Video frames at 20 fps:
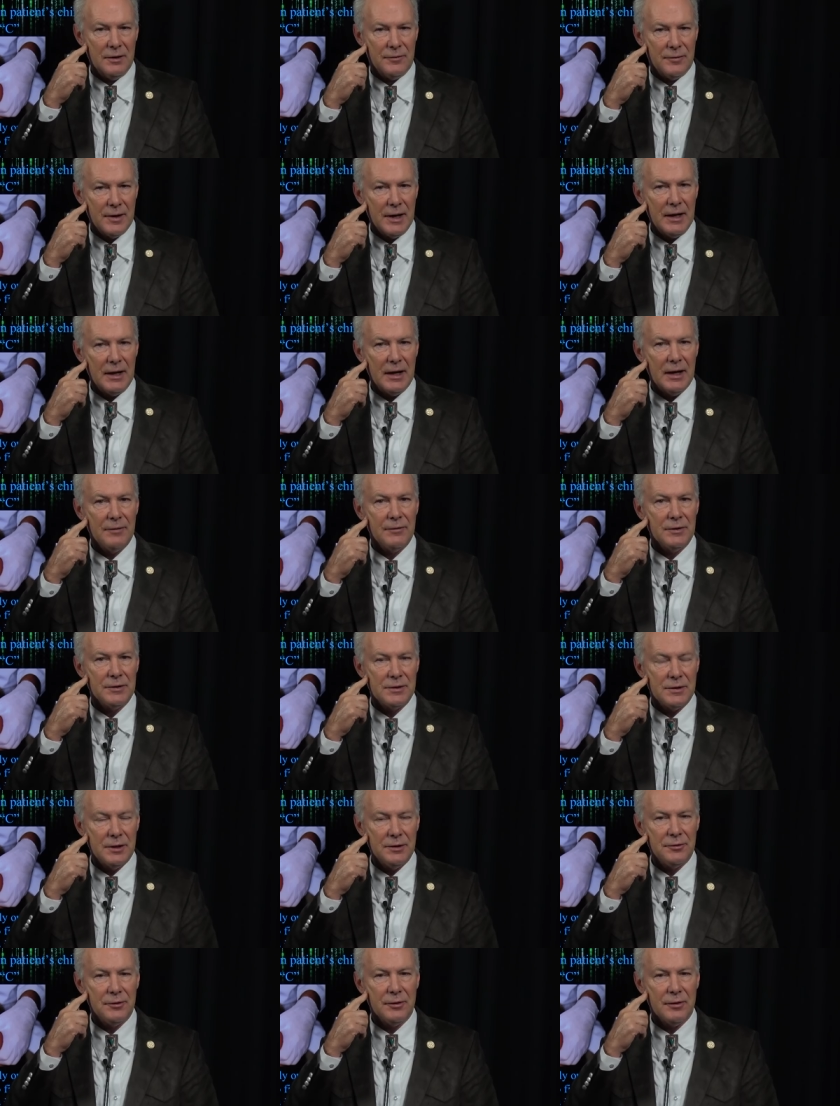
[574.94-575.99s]
If they have a
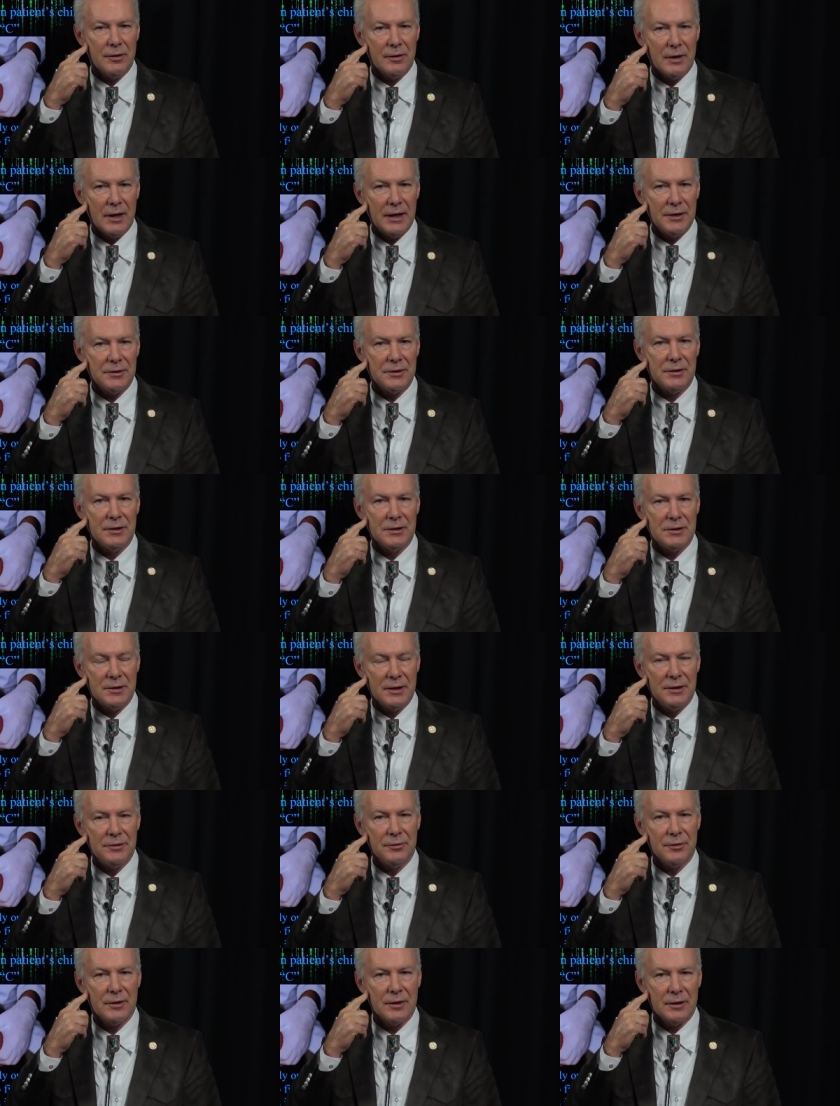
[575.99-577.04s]
centric relation to
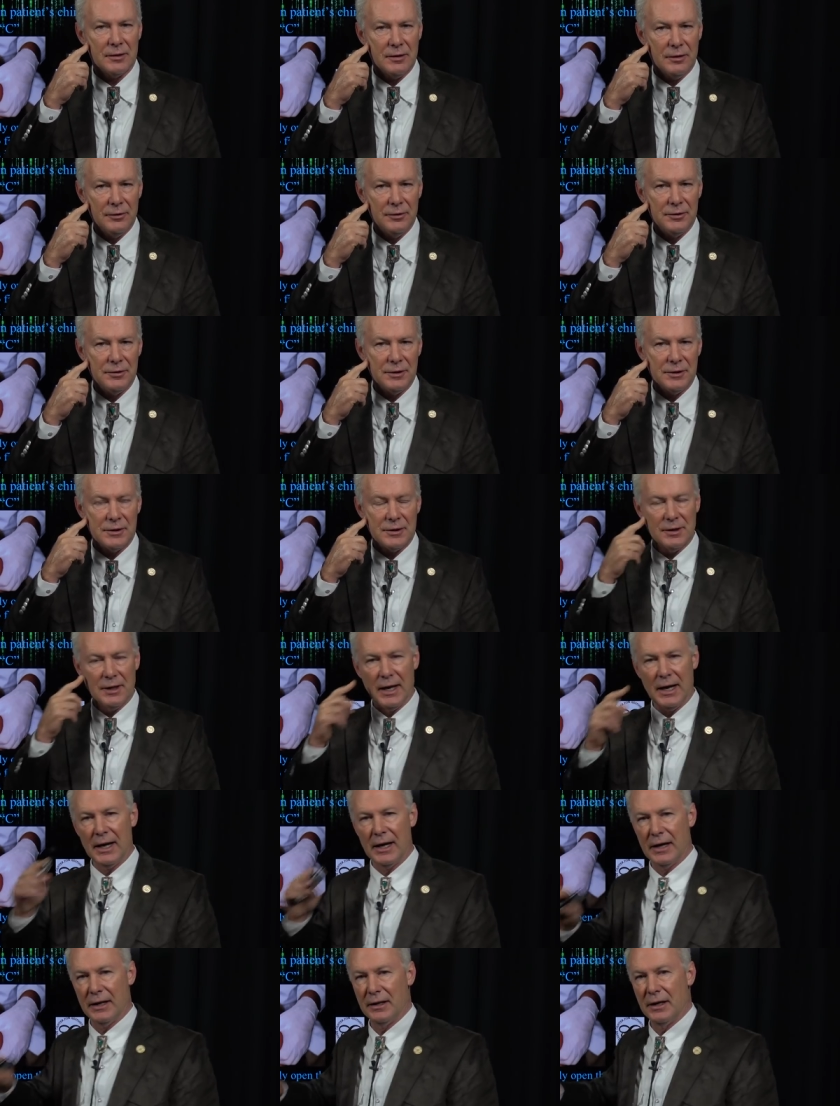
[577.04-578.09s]
centric occlusion
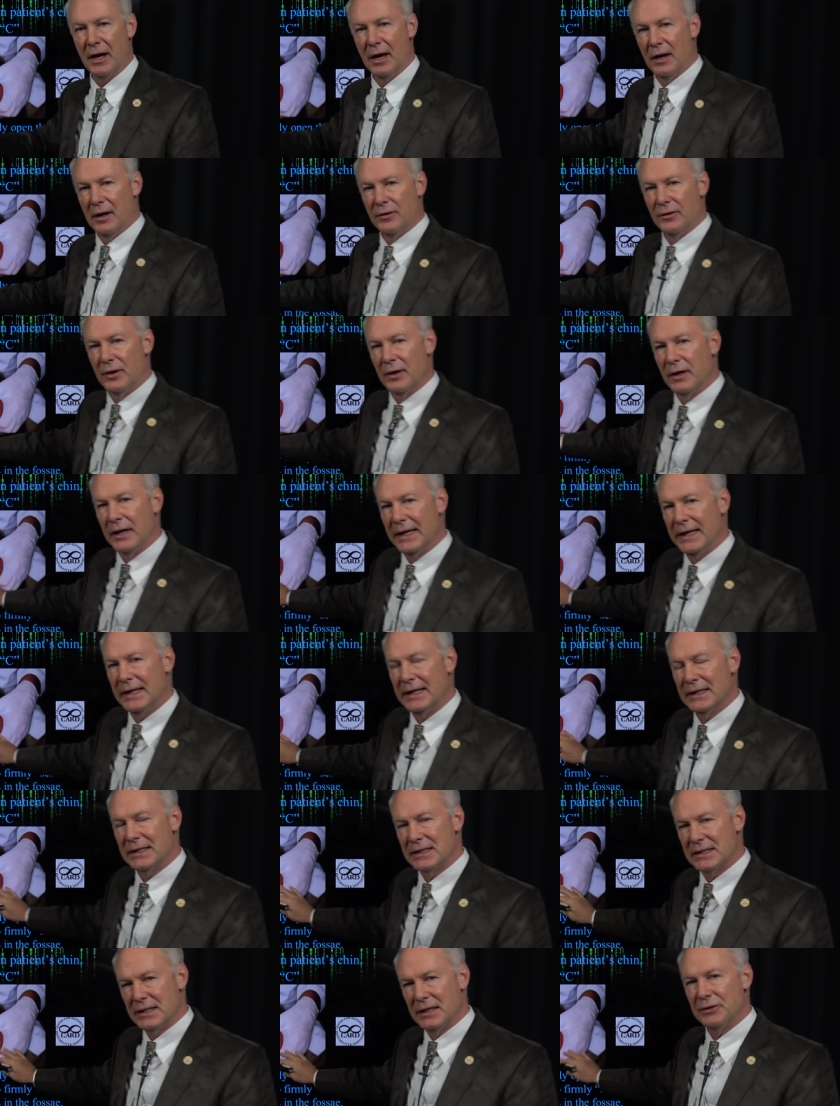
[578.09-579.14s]
slide, they're
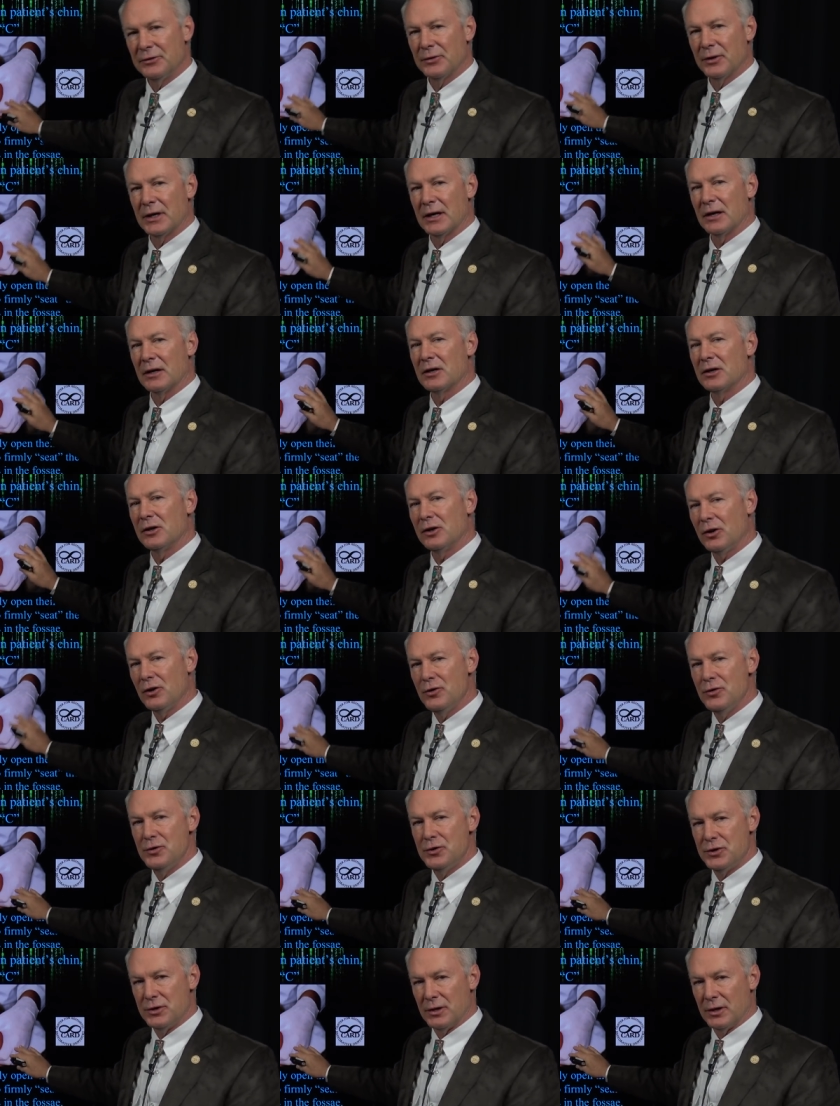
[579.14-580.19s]
in centric
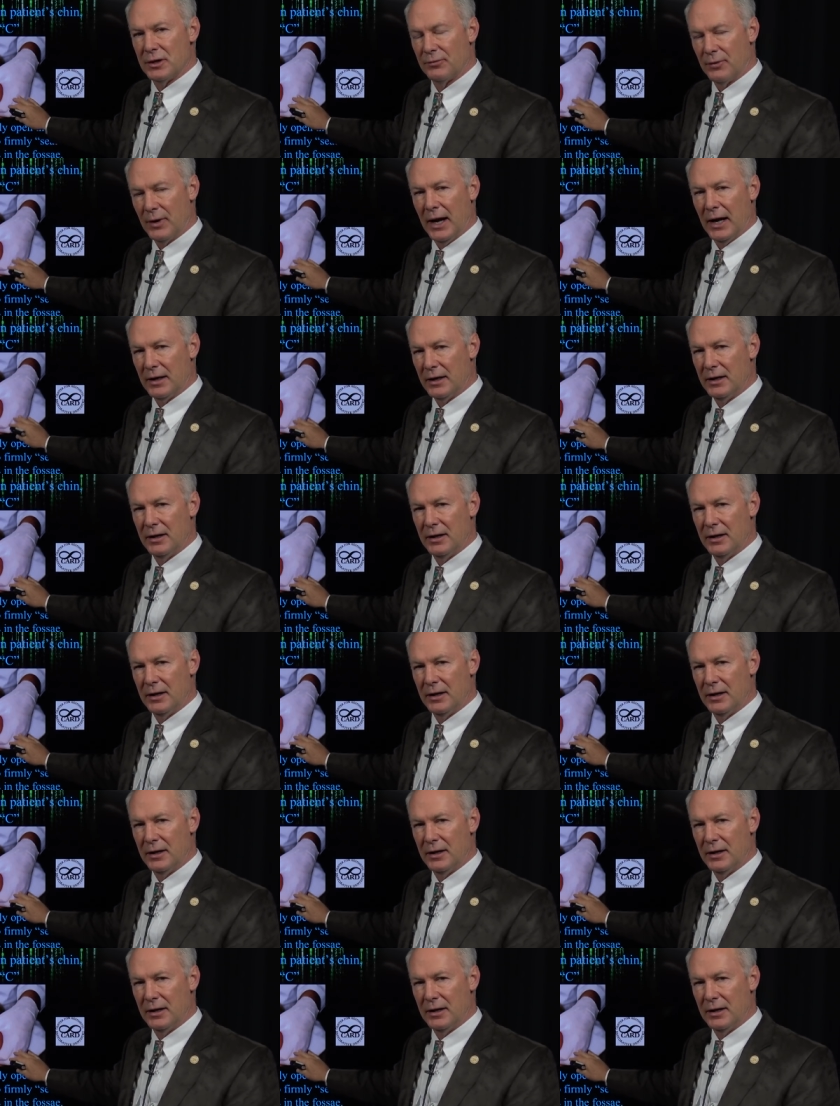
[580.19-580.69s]
occlusion right